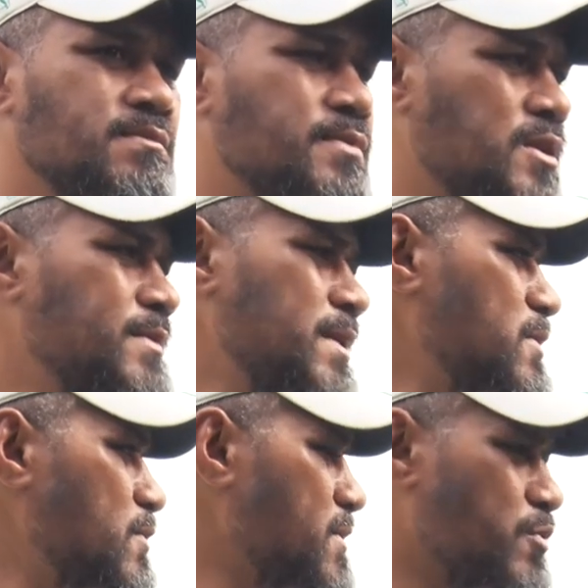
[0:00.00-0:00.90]
but I'm
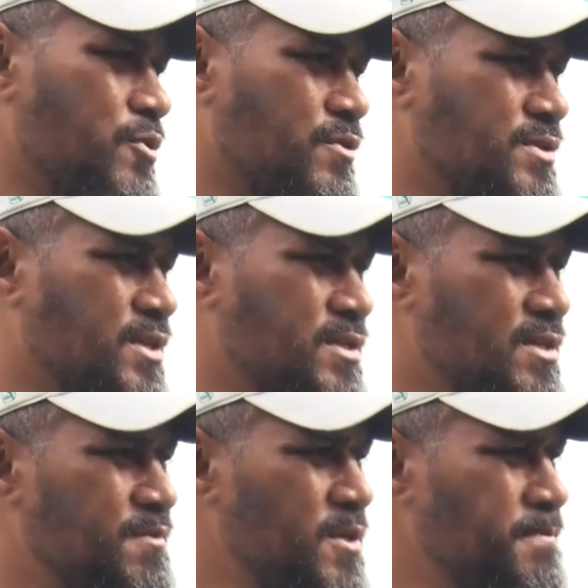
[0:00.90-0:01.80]
happy with the progress that's
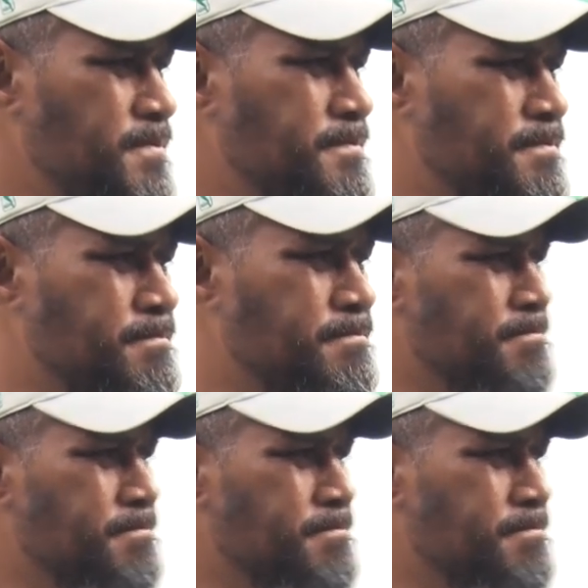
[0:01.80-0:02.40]
happening was there a